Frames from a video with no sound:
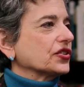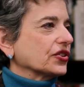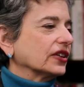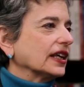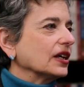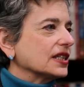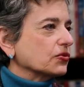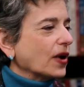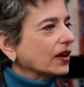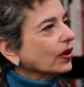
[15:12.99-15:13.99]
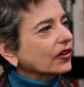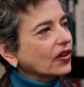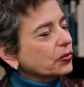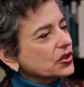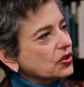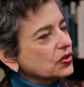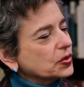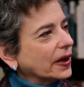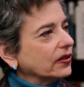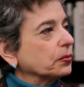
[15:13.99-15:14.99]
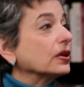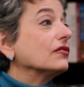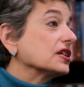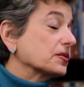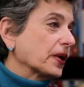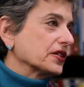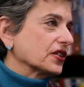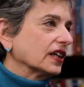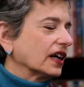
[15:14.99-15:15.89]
Certainly it's rhetoric that was used by the previous president,